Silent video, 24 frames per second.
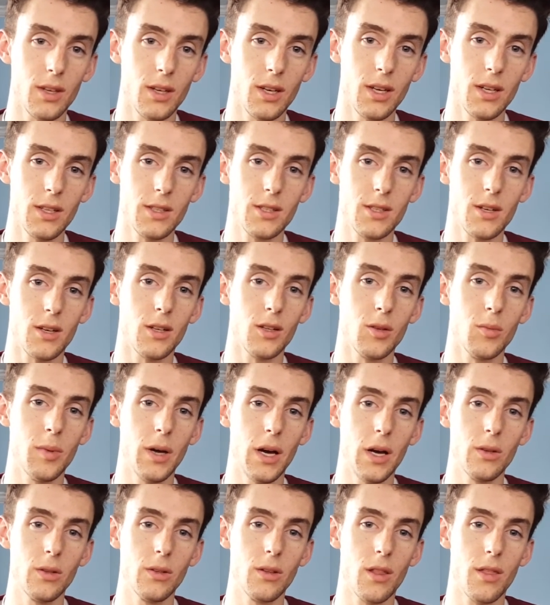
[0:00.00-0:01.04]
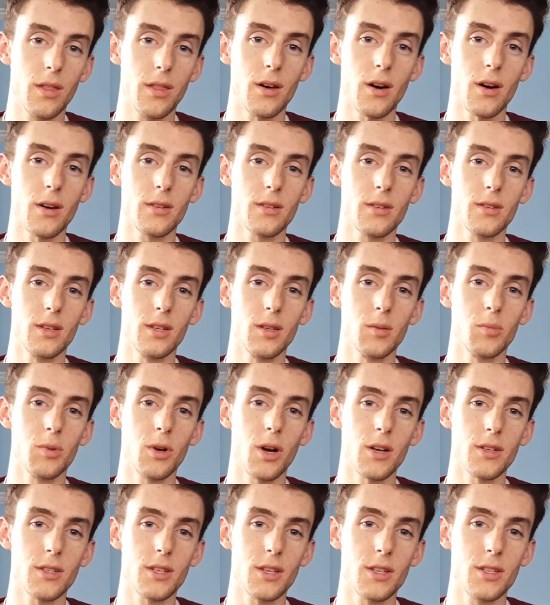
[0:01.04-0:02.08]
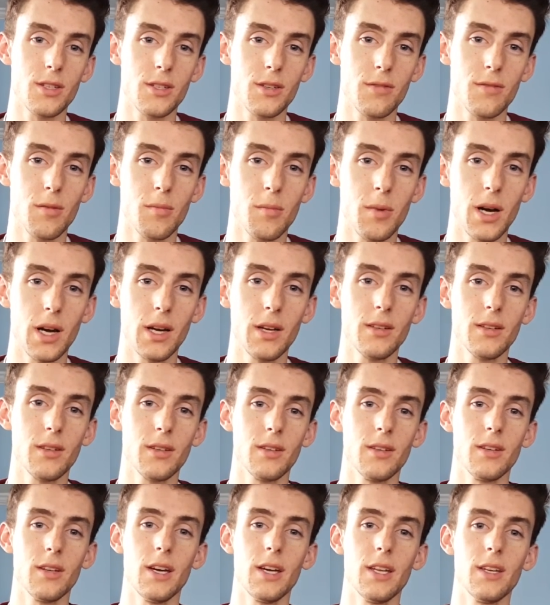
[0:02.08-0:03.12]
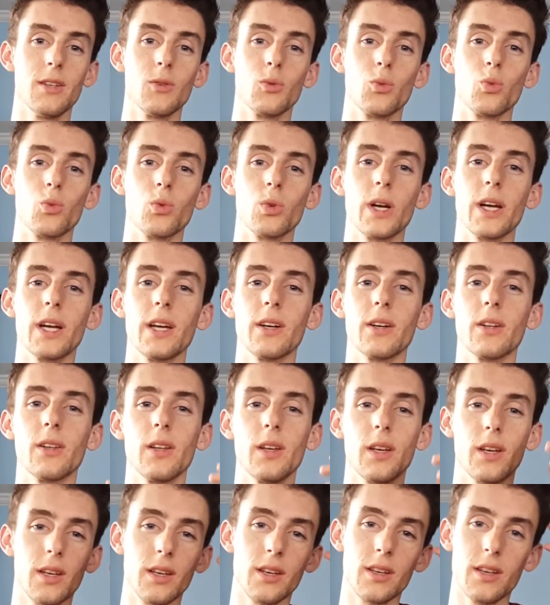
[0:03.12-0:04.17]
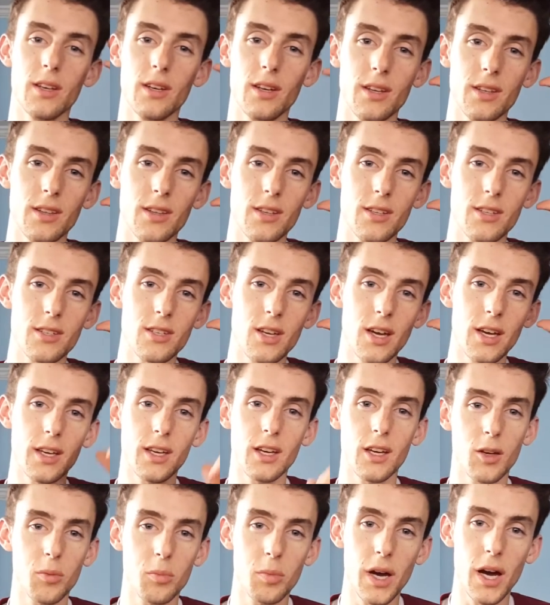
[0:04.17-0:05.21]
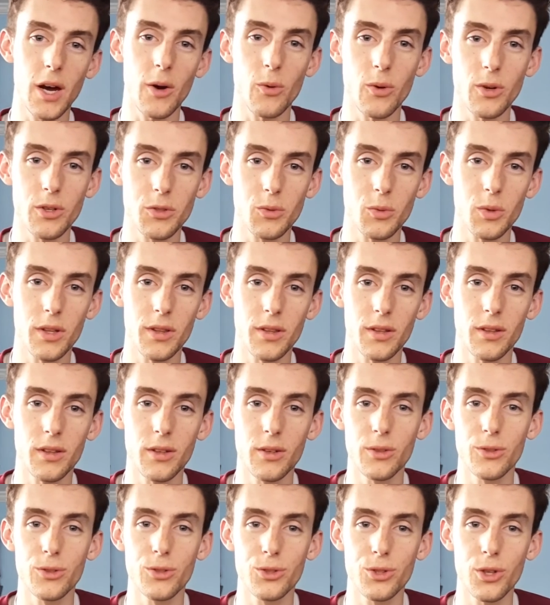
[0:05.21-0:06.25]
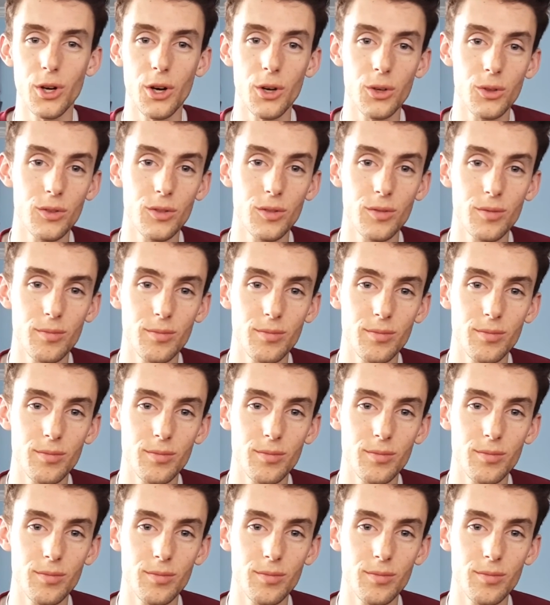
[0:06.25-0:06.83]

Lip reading: It's all about thought and the processes of the mind and wrangling the psychic powers with a little stone.